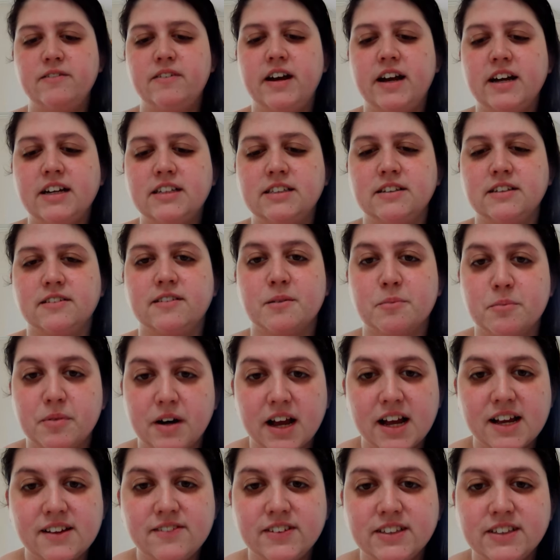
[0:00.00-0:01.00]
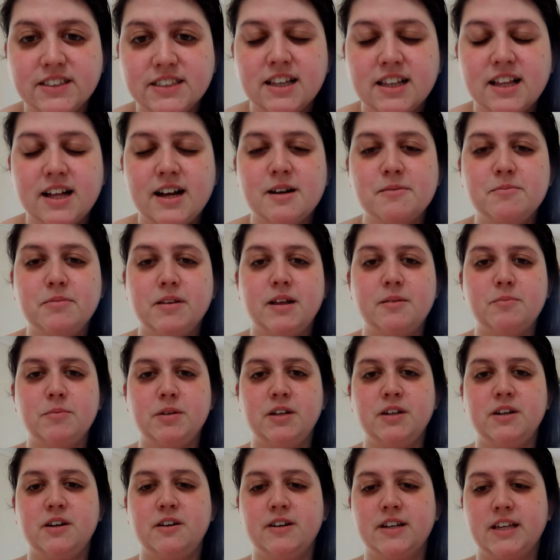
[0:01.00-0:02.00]
facts of the Breakfast Club. Let me
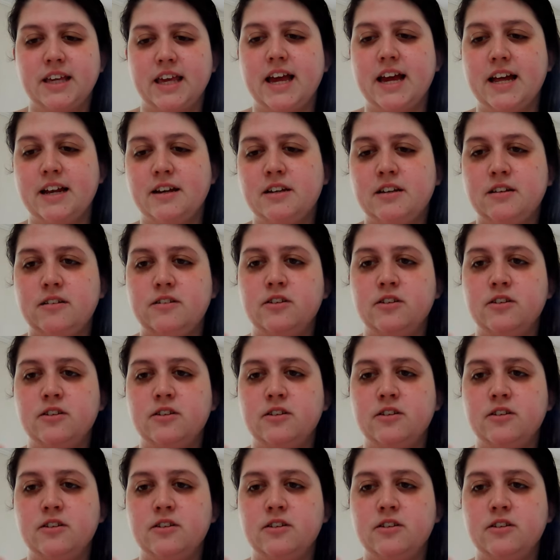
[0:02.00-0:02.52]
know again.